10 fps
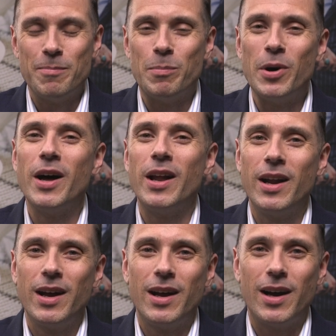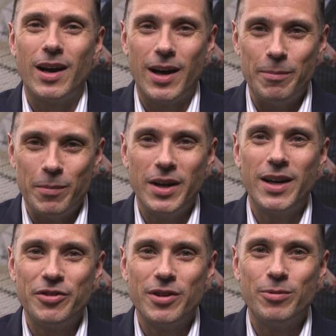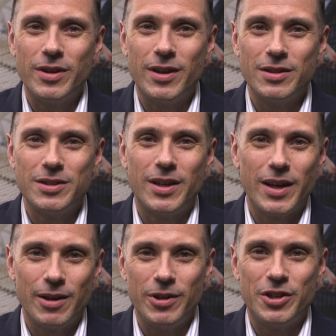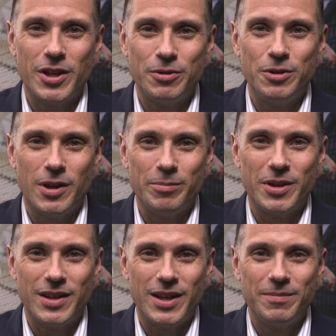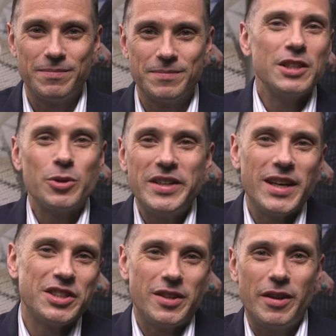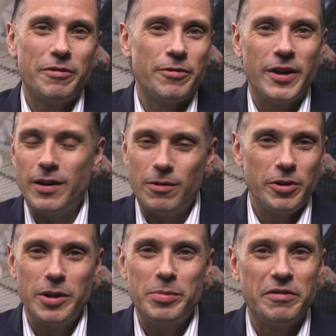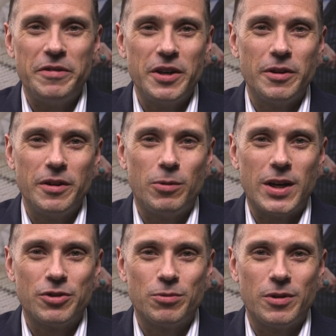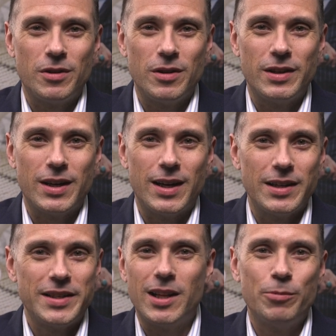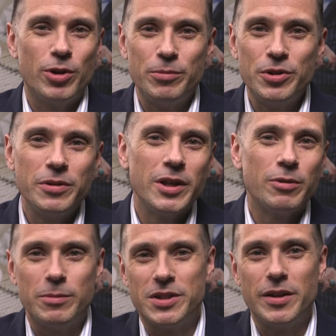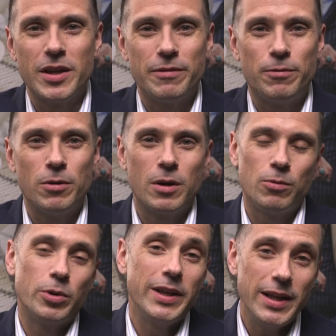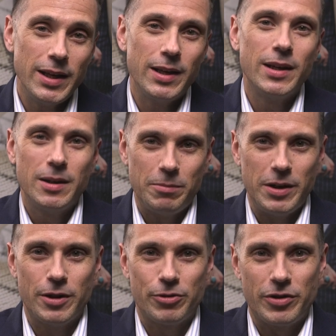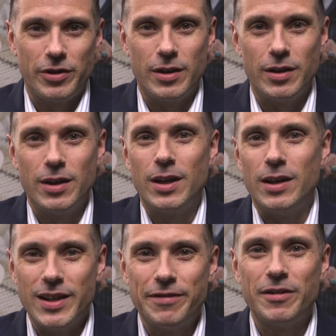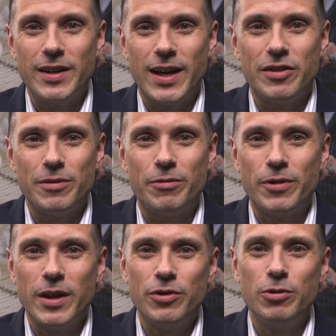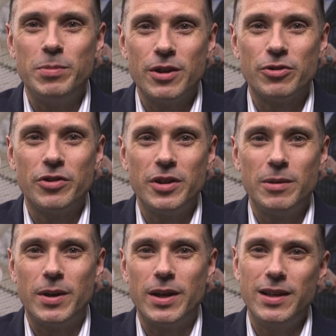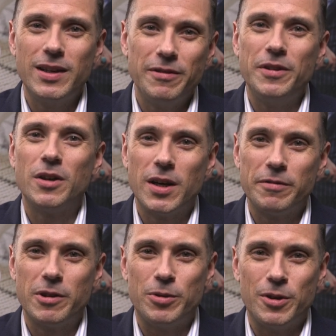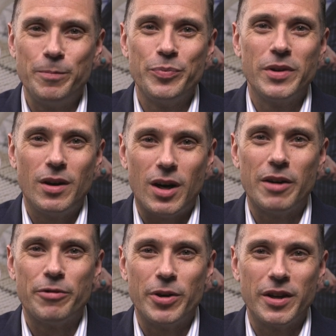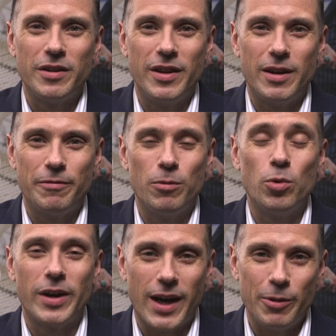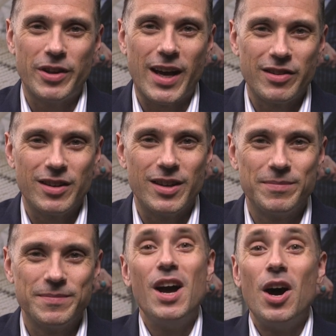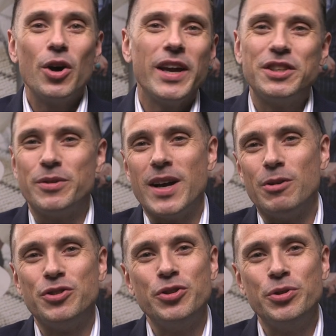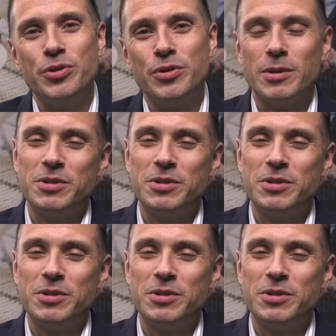but I might have someone else that I can reach out to on Monday. So I text another friend, really big figure in the watch world, tell him what I'm doing, what I'm selling it for, would he be interested? He definitely had some friends who'd be interested, but he didn't feel comfortable offering it to them for what I was asking. Okay, so now it's noon, I'm